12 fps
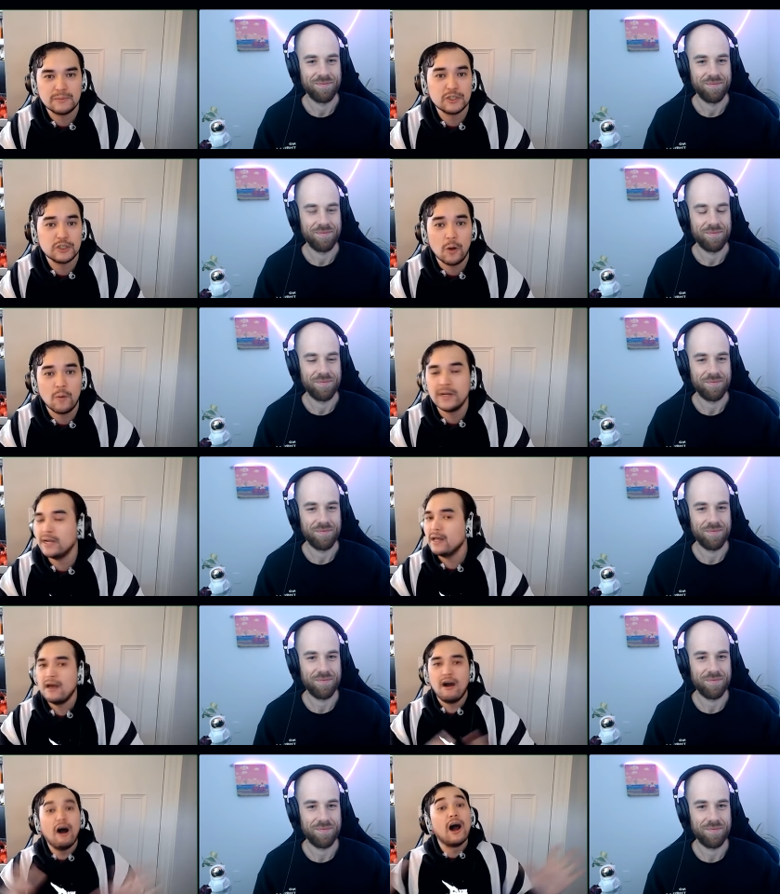Speaker 1: been showing it
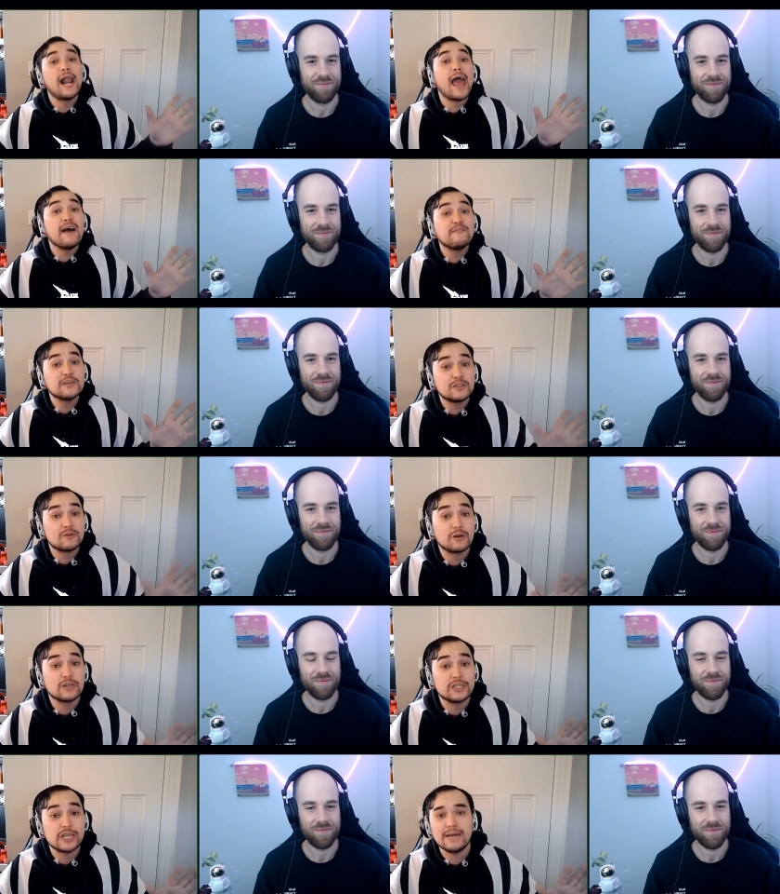on every sort of
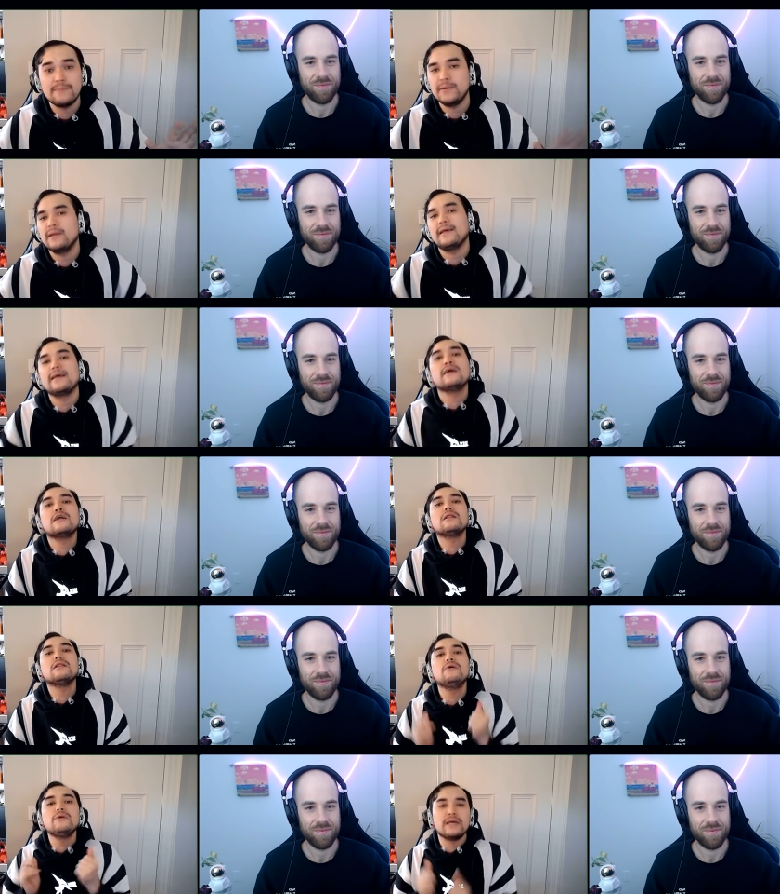champion,
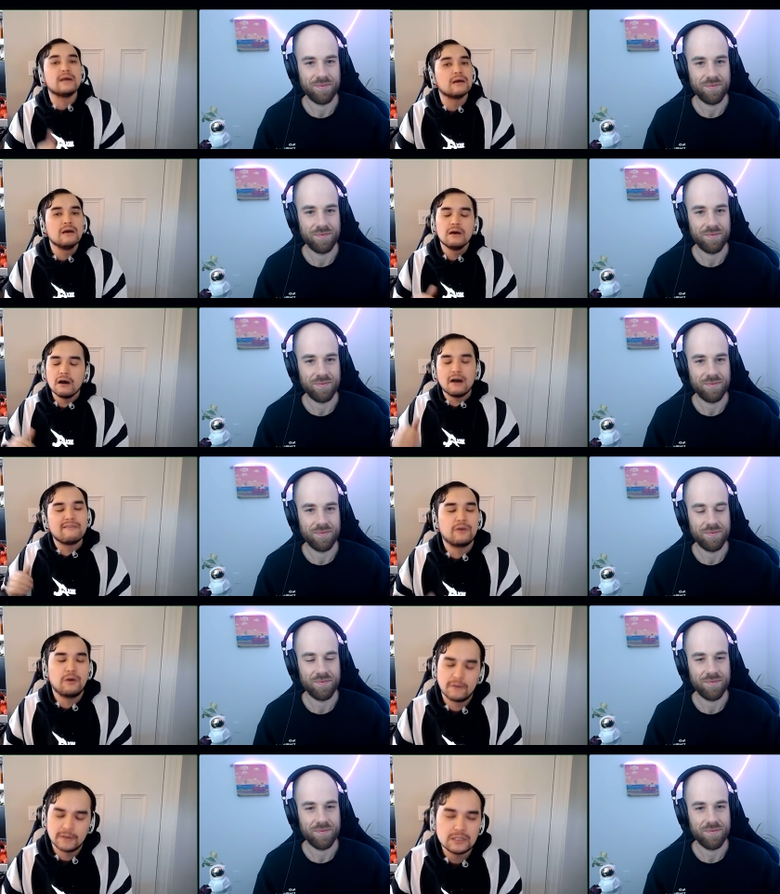including, of
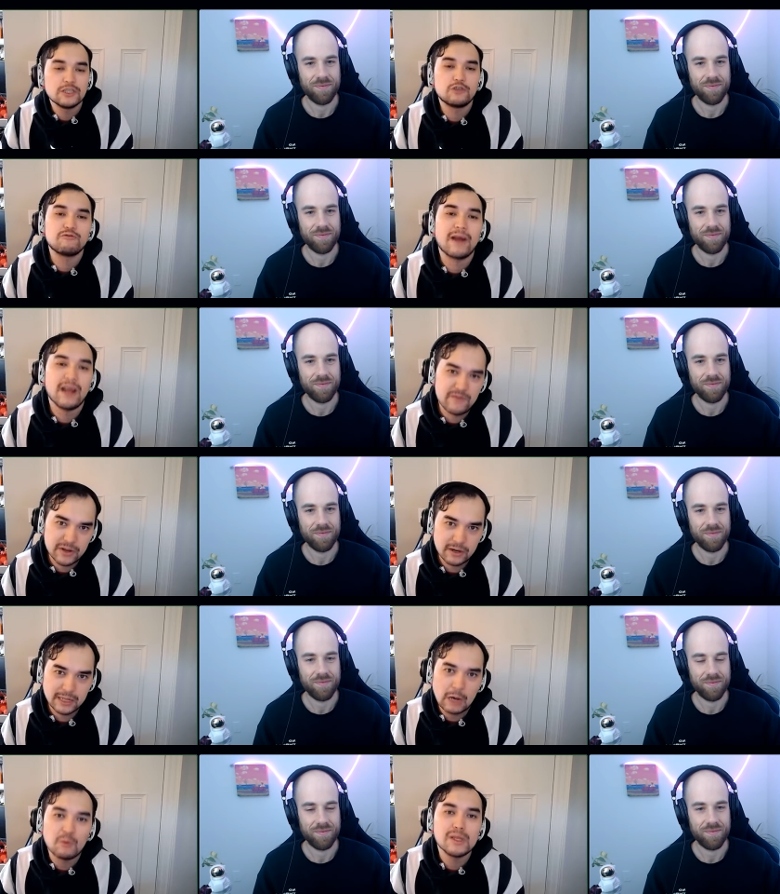course, the Draven
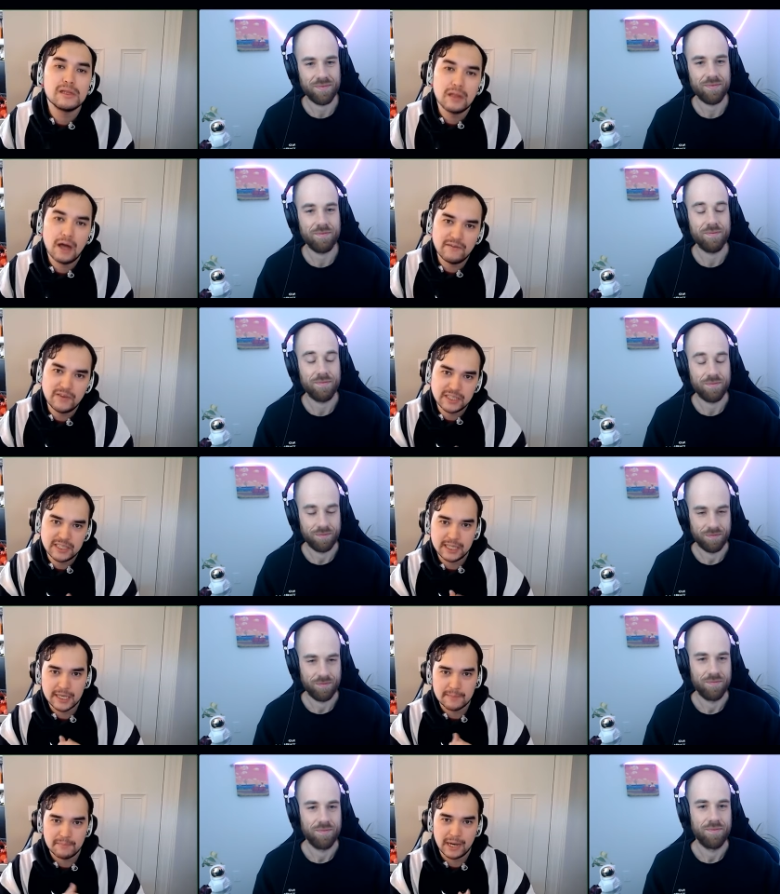that we love to see
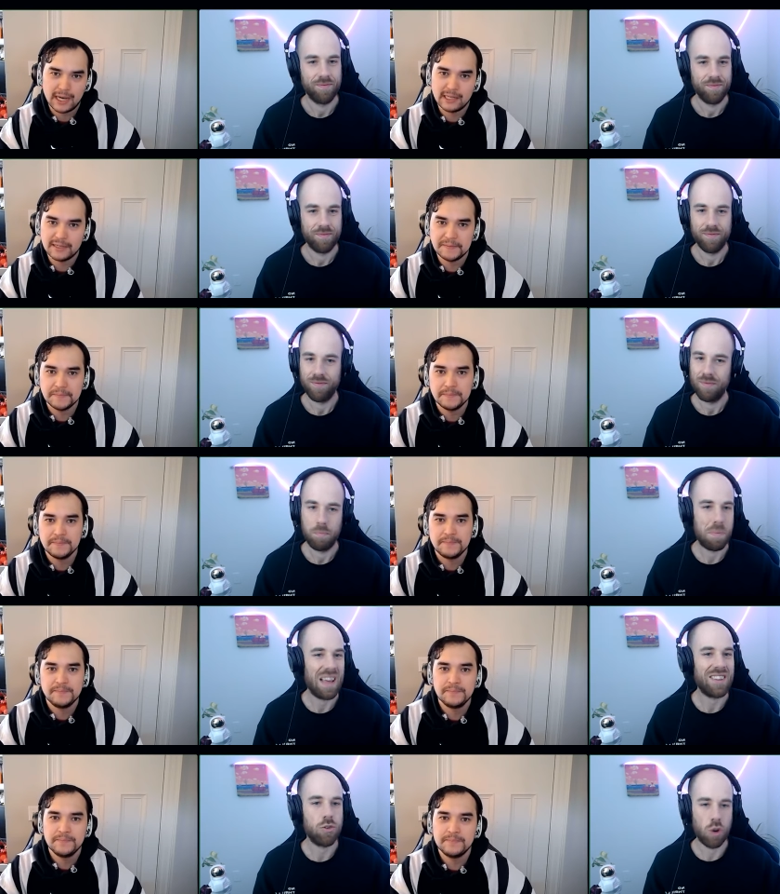
Speaker 2: him pilot
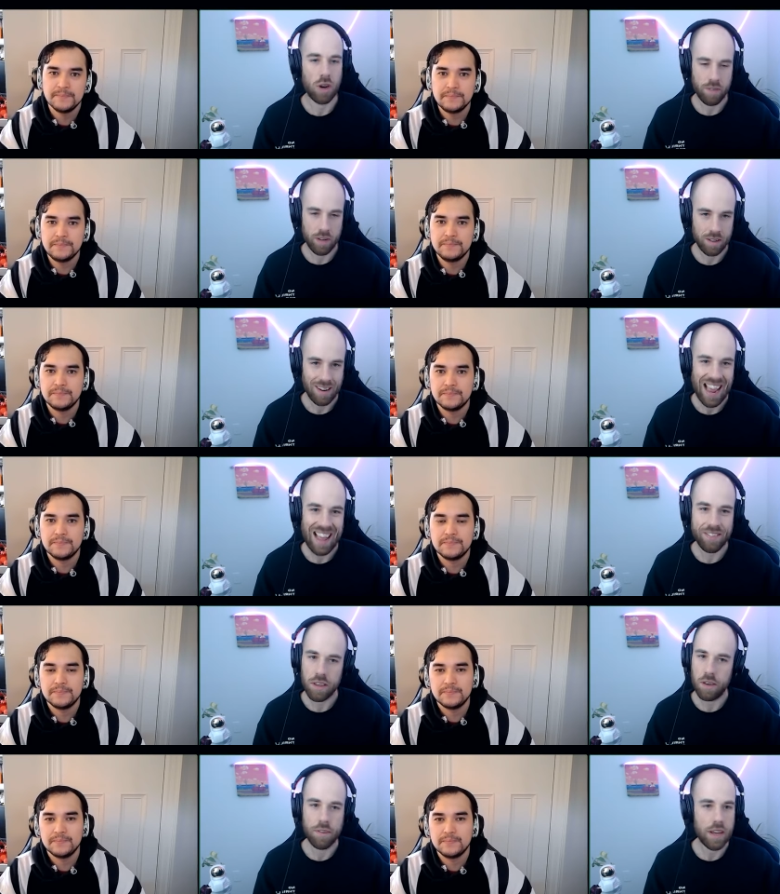best Draven at the
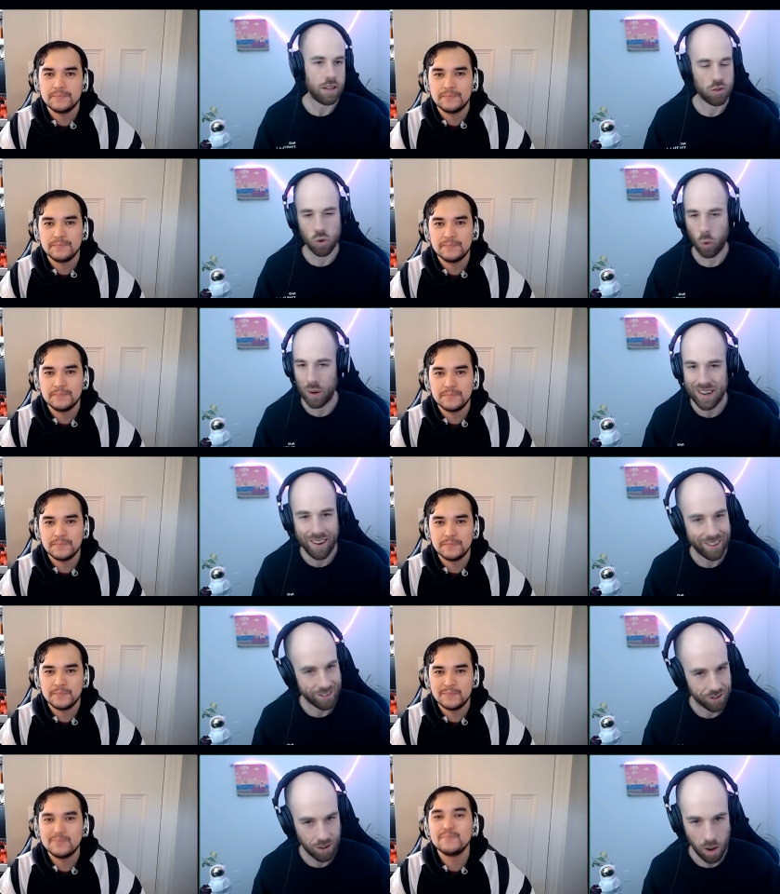event. Sorry, Hans
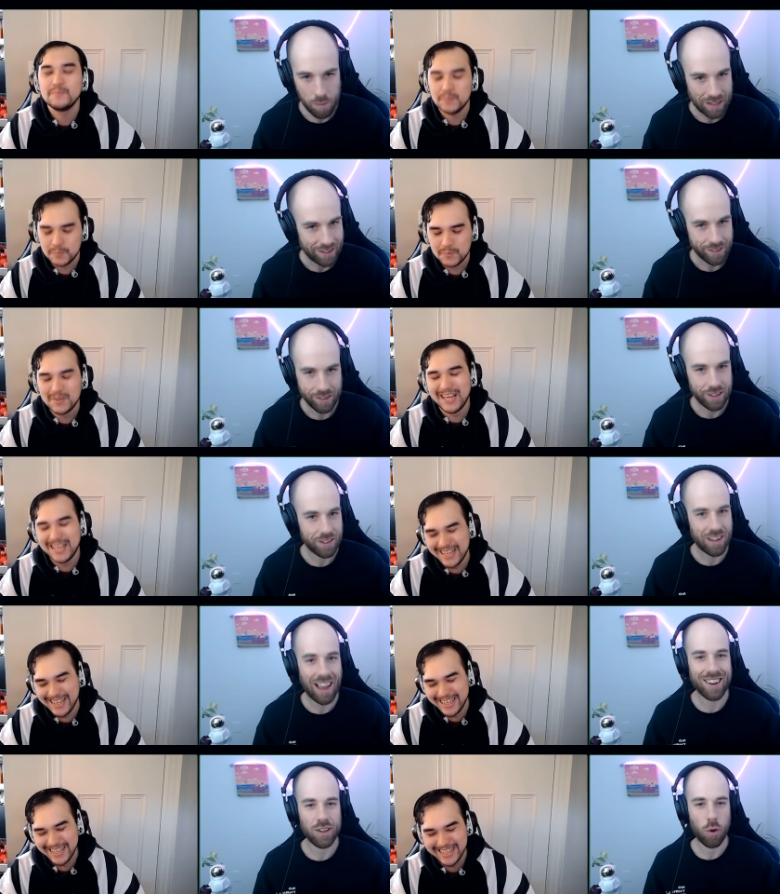Sama. It's
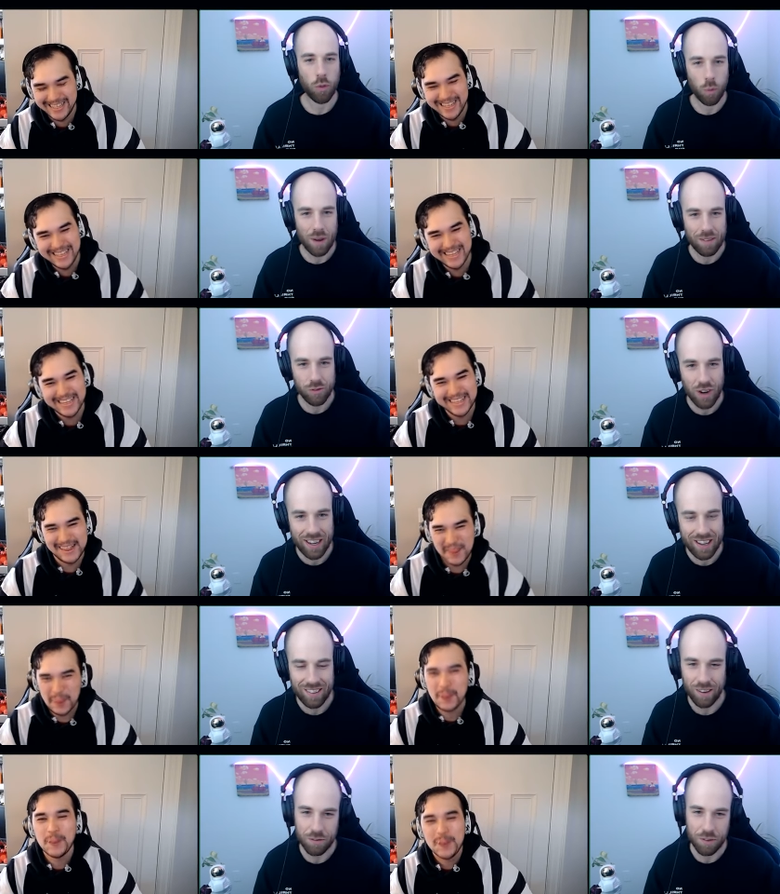got to go the way of Jackie
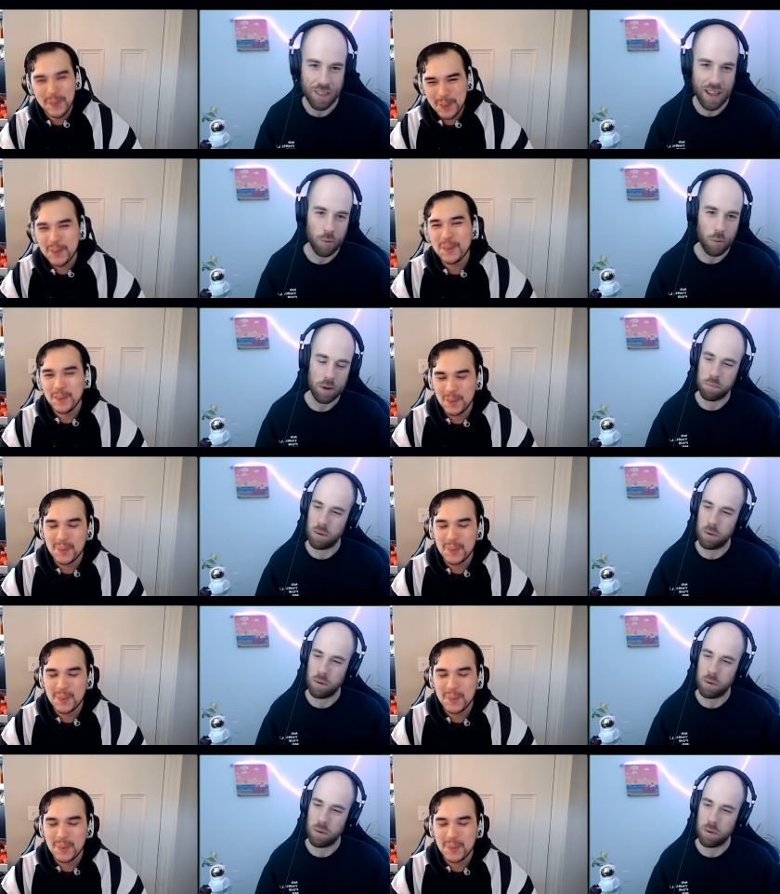Love for that one.